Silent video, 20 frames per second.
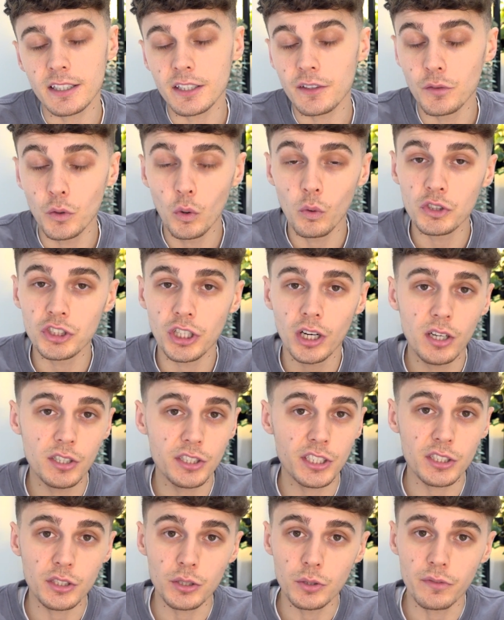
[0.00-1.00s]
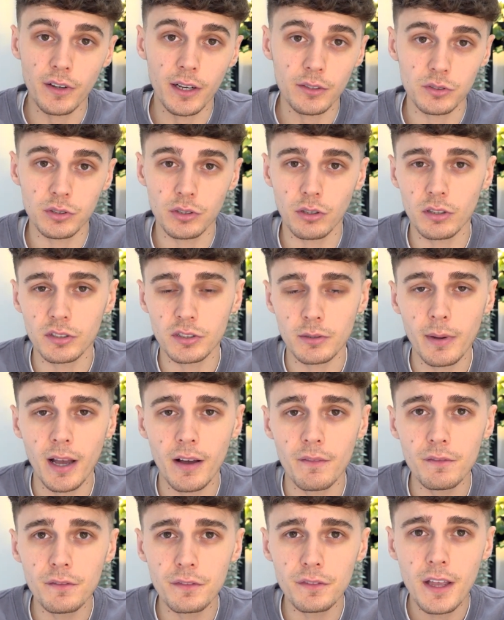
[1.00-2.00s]
And if you're charging $2,000 a
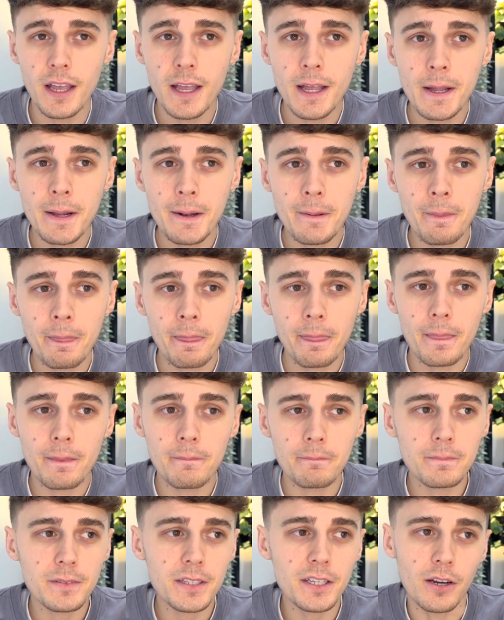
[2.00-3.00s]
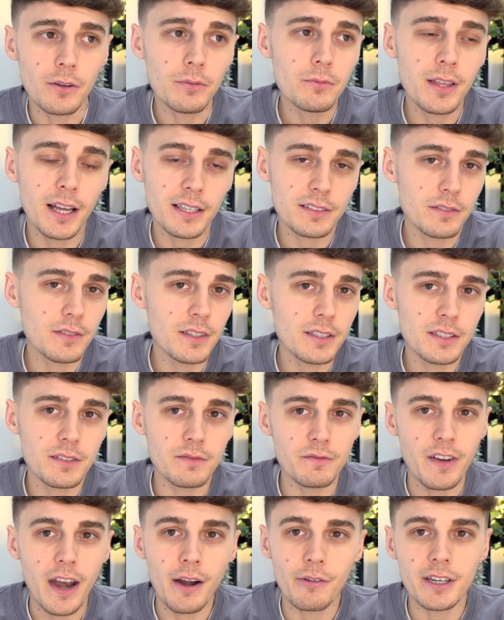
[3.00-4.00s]
month, it's
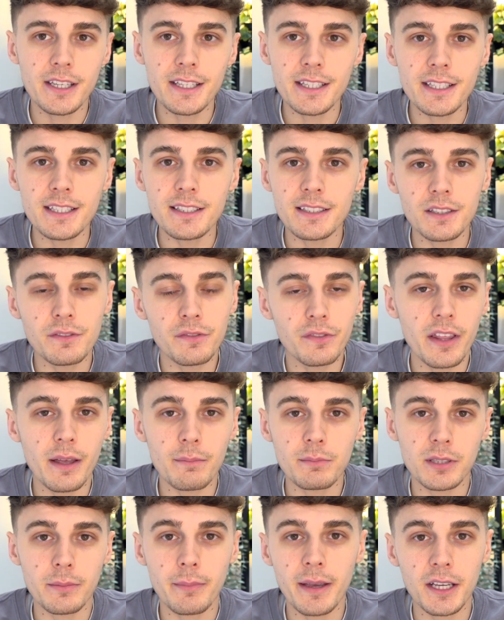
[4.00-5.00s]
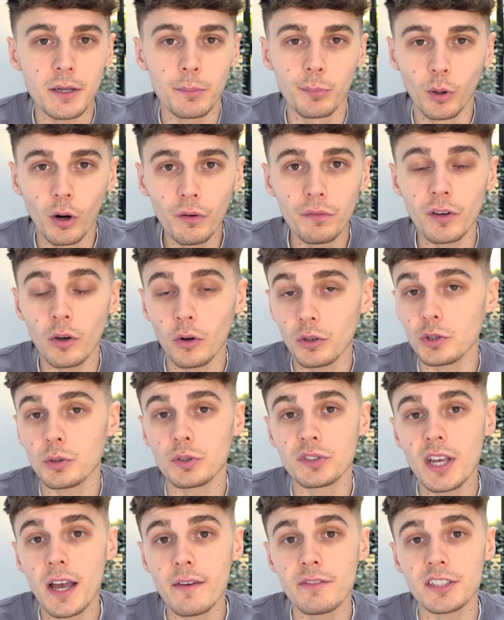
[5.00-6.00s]
very easy for them to make a profit on your
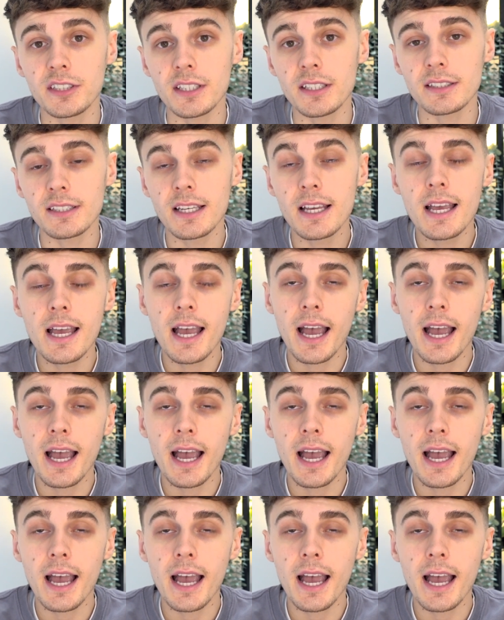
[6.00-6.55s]
services.